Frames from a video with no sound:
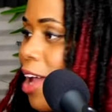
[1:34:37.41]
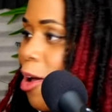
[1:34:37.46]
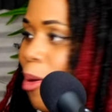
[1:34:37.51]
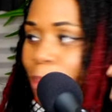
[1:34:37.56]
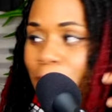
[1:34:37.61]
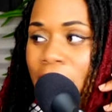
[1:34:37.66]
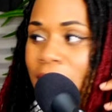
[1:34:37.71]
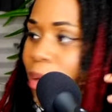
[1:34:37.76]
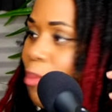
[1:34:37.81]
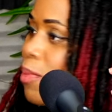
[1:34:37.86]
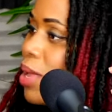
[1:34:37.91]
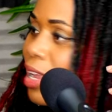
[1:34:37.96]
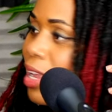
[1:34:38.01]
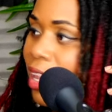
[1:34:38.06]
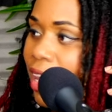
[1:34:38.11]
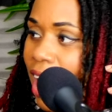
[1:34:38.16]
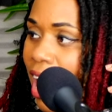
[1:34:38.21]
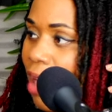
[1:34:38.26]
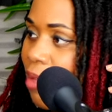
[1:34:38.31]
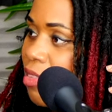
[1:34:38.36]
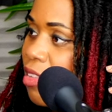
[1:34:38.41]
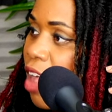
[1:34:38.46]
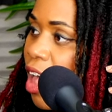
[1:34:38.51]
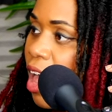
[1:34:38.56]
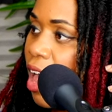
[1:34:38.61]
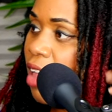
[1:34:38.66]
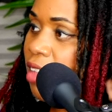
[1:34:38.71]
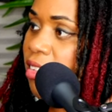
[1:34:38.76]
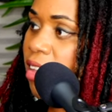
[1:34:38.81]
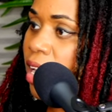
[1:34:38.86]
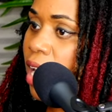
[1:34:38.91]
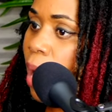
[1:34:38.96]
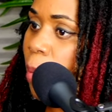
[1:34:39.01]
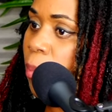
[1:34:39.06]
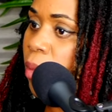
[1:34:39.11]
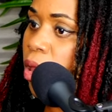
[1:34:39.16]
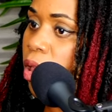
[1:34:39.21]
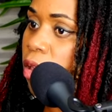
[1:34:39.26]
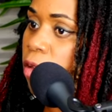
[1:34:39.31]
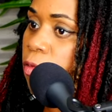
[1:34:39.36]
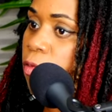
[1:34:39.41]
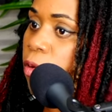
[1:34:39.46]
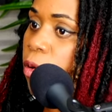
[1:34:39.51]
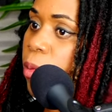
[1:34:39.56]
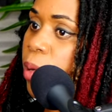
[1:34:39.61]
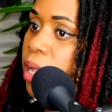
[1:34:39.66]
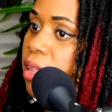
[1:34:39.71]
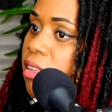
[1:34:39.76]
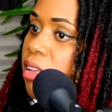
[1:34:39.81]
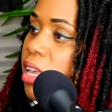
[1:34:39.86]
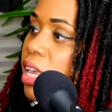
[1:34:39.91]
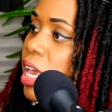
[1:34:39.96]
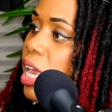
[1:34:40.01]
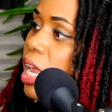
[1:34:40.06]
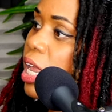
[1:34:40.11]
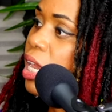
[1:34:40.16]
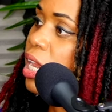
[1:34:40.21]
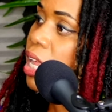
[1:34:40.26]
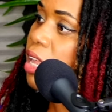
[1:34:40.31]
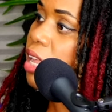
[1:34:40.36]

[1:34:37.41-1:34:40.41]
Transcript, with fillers: I don't make many love songs, and I'm looking forward to getting